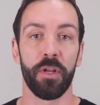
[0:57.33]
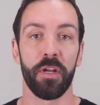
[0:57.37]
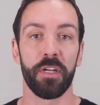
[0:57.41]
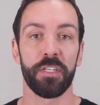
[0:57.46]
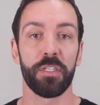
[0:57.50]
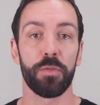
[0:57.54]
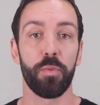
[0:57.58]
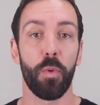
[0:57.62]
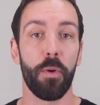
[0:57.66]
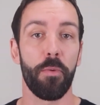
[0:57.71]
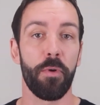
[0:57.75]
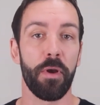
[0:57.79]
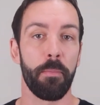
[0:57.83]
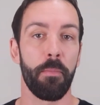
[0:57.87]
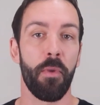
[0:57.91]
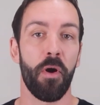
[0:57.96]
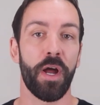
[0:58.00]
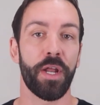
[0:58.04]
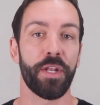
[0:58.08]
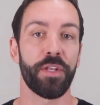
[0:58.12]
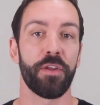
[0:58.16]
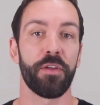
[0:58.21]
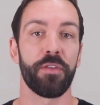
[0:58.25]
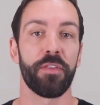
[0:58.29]
I just want to
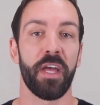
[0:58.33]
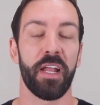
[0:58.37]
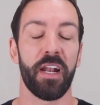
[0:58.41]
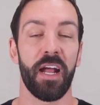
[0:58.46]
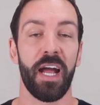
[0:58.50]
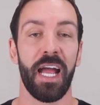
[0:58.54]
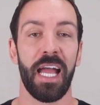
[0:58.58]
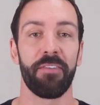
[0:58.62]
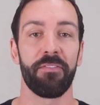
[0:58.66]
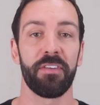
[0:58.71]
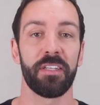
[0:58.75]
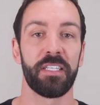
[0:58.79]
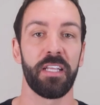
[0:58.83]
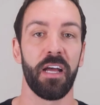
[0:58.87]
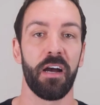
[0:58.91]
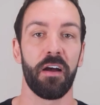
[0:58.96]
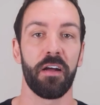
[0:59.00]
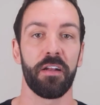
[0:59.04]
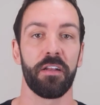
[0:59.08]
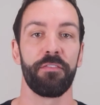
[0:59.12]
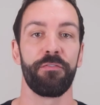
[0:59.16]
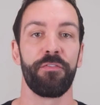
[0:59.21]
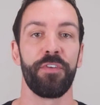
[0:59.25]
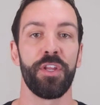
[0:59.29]
remind you that I have a ton
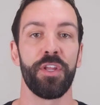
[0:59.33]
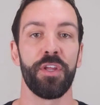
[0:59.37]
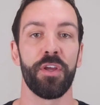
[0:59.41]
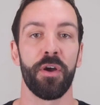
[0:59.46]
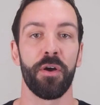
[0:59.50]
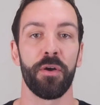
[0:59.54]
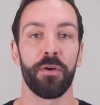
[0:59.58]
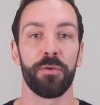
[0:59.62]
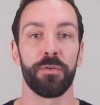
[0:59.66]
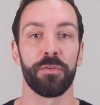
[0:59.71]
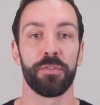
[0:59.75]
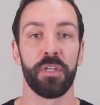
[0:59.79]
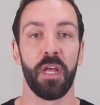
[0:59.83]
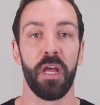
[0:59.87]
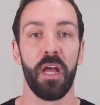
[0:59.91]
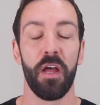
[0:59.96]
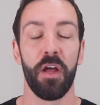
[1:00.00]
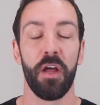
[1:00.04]
of videos